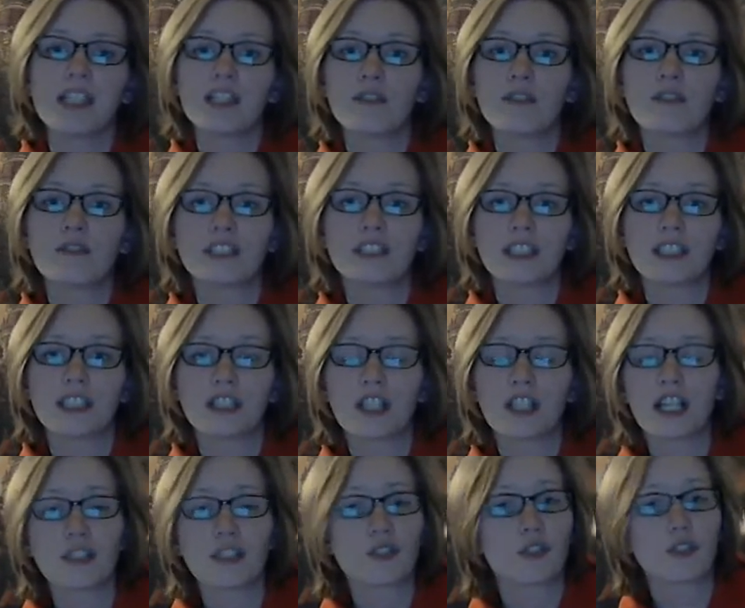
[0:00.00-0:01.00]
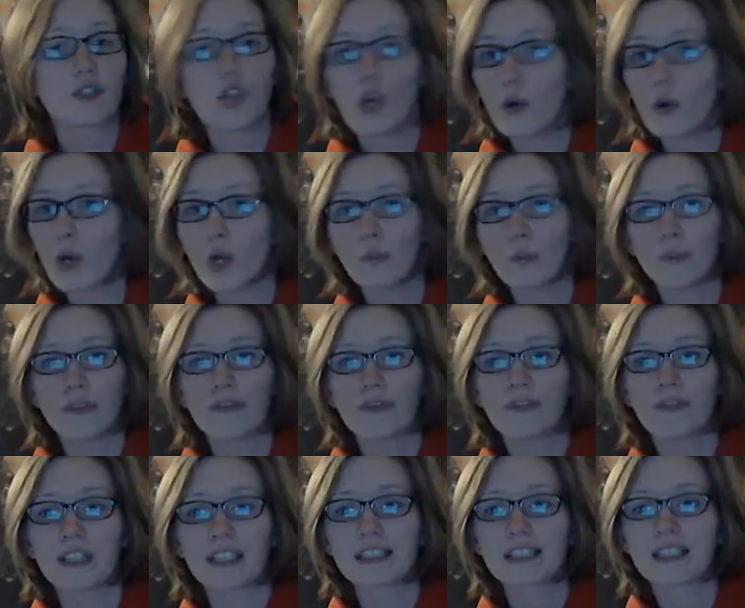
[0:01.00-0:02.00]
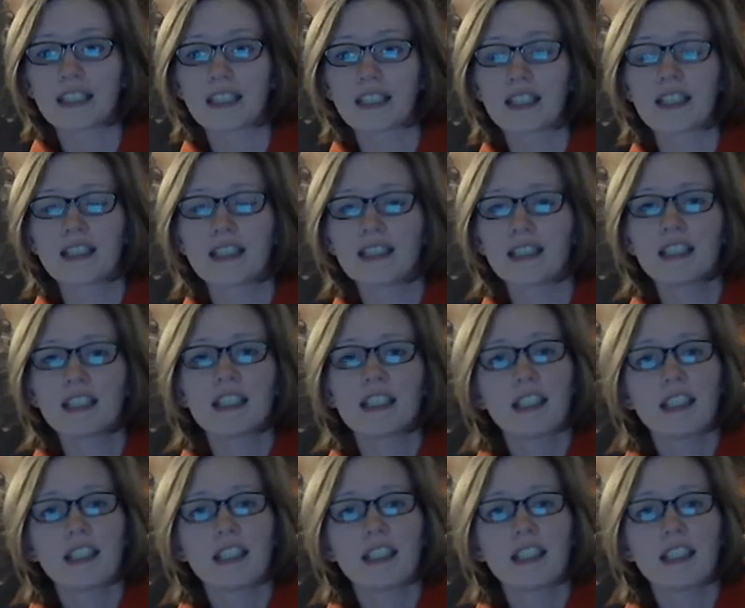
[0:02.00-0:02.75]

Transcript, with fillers: The Vizier has no hope of fixing this.